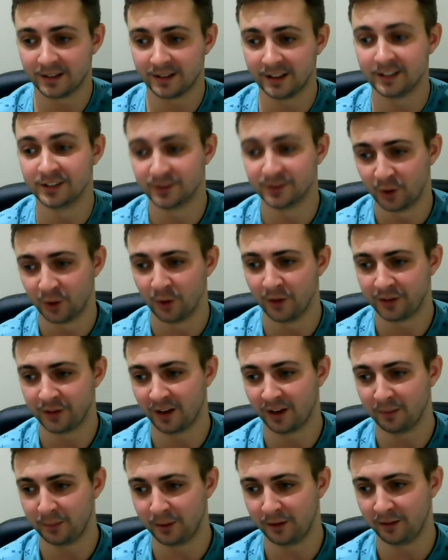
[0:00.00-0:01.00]
it is for the
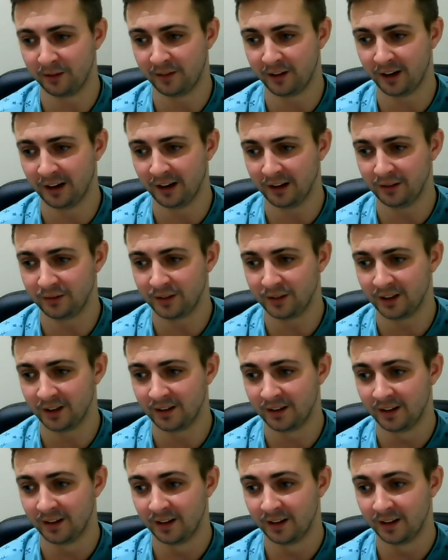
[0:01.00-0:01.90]
time period that it lived in.